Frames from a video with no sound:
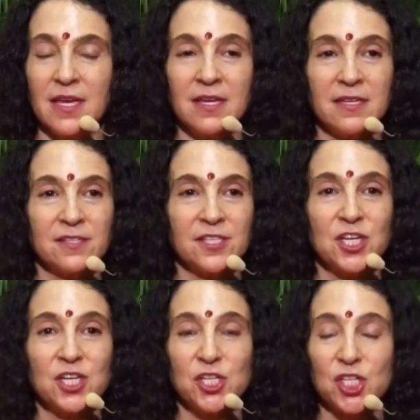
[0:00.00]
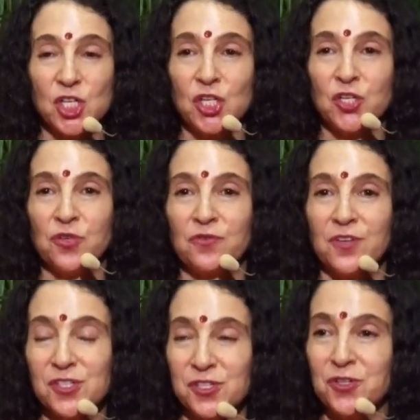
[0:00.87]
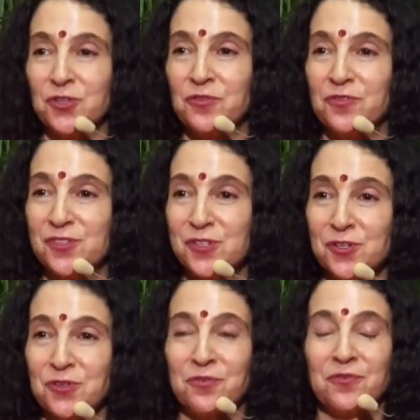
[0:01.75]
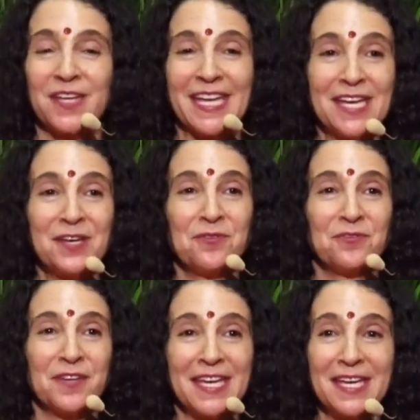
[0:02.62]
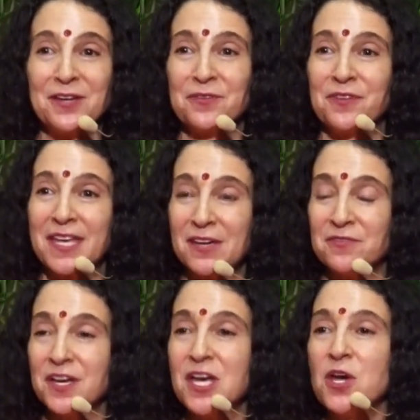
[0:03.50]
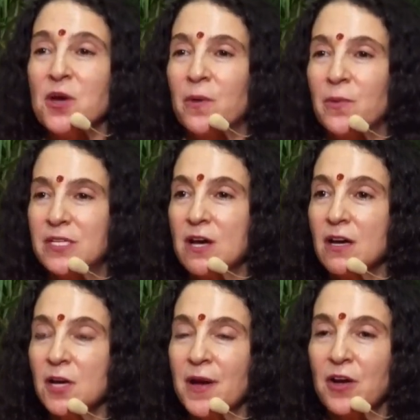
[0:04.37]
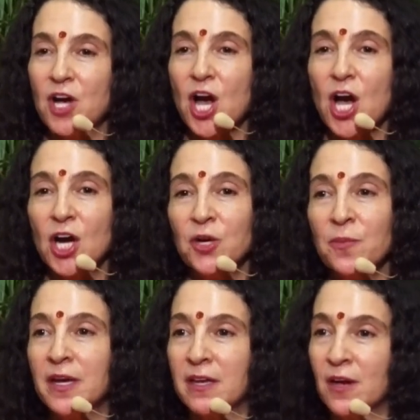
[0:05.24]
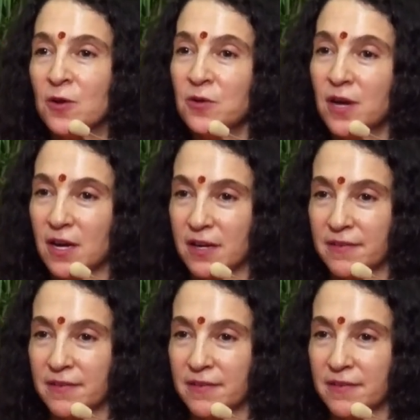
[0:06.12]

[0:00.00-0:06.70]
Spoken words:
is serve, serve, serve, give, give, give. When we talk about karma yoga,